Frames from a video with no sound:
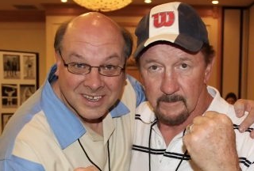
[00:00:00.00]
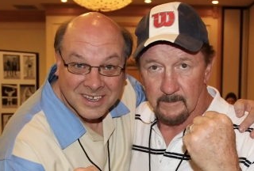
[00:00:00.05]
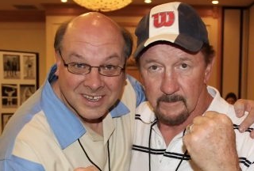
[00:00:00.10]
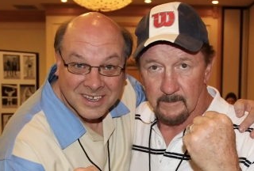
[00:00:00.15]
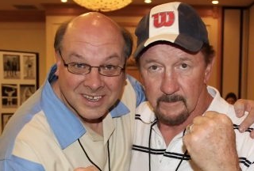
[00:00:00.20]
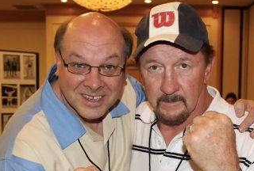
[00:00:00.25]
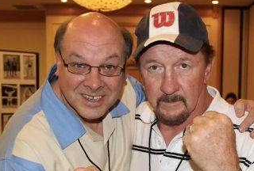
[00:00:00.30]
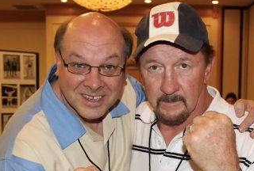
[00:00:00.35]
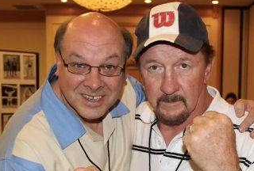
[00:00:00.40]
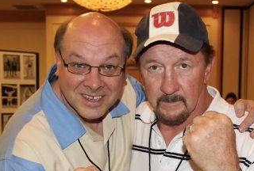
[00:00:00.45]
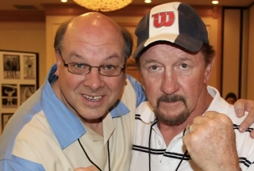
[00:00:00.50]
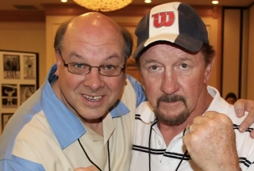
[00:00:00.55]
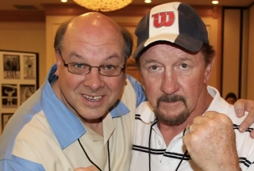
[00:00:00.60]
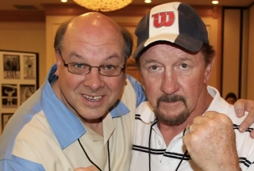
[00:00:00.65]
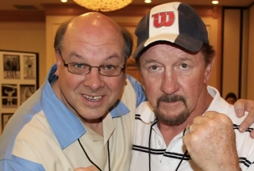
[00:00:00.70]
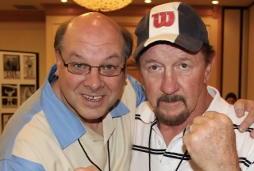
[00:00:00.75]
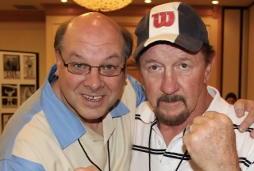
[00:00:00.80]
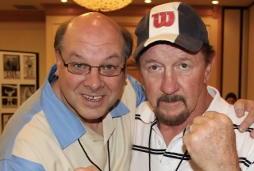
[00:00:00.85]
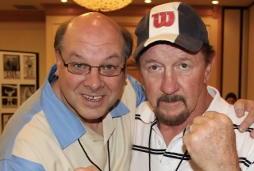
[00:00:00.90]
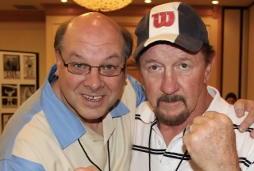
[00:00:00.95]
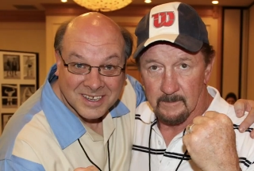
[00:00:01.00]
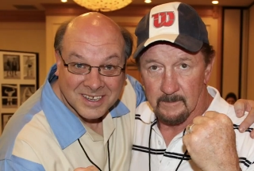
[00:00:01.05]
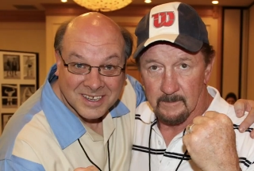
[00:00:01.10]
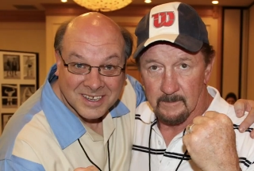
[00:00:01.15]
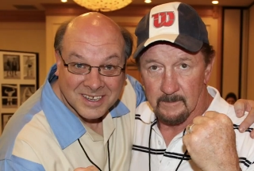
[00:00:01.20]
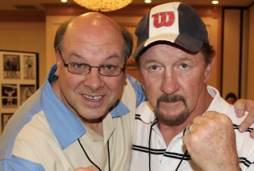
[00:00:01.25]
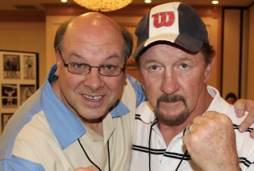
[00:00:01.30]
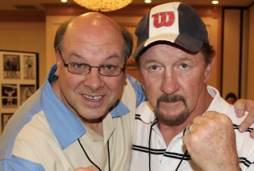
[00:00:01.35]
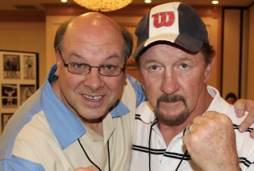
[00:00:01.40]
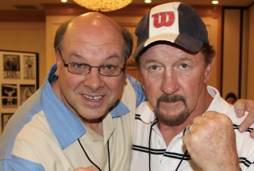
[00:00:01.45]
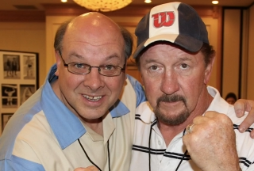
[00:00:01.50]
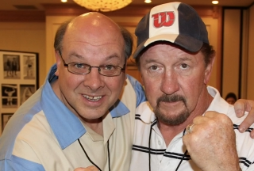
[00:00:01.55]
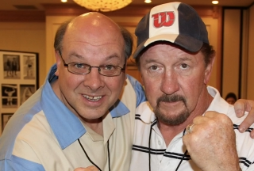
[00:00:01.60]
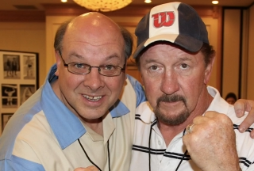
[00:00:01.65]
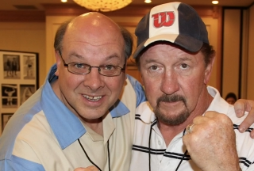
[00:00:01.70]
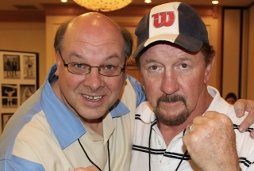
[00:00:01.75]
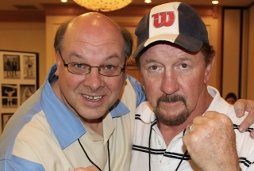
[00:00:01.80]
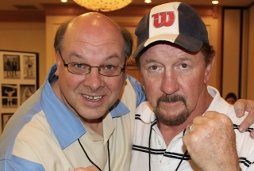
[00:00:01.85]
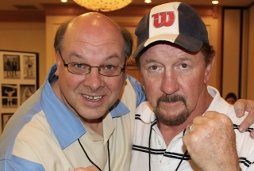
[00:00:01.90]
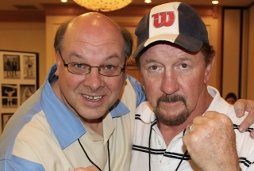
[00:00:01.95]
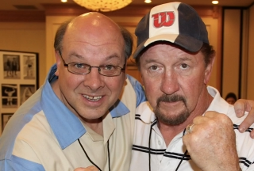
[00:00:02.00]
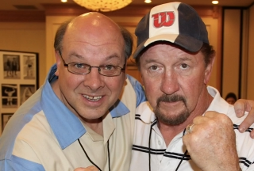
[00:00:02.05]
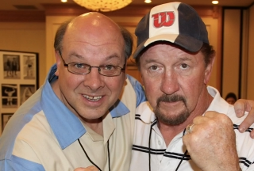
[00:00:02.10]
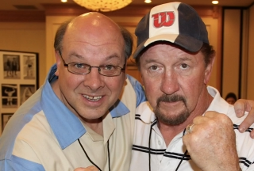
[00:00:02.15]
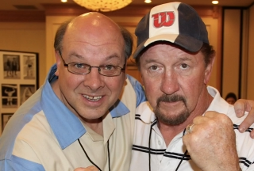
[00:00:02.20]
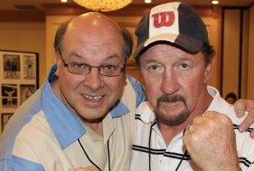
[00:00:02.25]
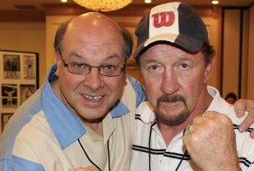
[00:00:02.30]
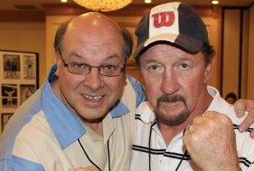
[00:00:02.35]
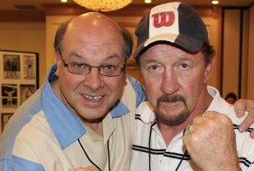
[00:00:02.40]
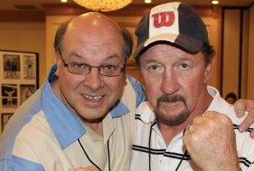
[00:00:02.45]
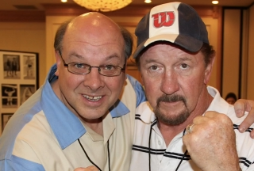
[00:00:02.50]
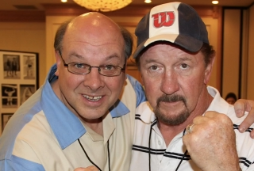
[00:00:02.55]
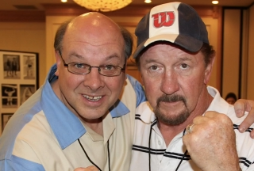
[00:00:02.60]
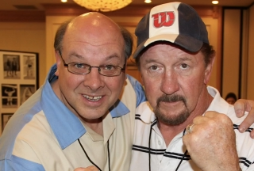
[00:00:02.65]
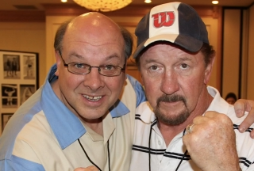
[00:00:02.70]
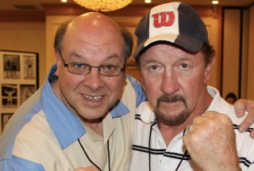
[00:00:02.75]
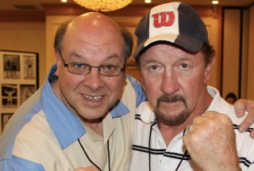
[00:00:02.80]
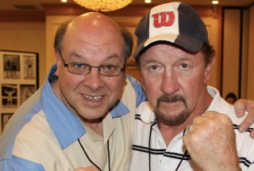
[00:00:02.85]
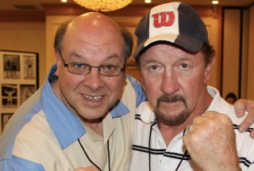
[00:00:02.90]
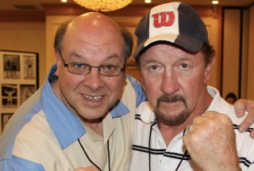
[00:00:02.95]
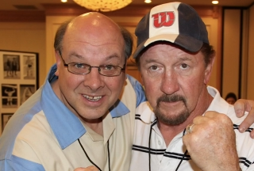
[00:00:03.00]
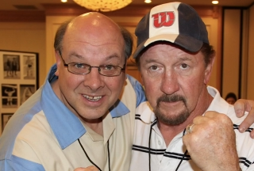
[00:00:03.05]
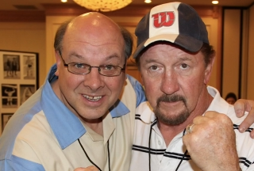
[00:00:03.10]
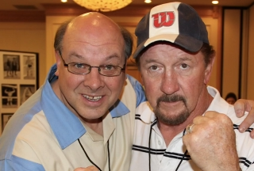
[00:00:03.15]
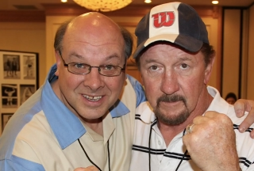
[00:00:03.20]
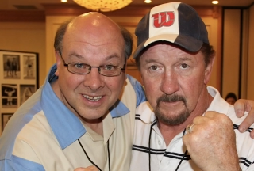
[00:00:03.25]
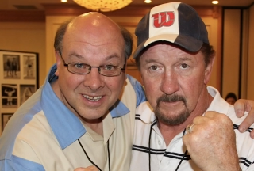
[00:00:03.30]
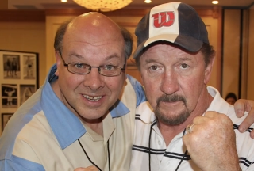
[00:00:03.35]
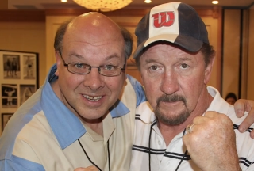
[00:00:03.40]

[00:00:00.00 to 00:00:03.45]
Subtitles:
Nobody speaks.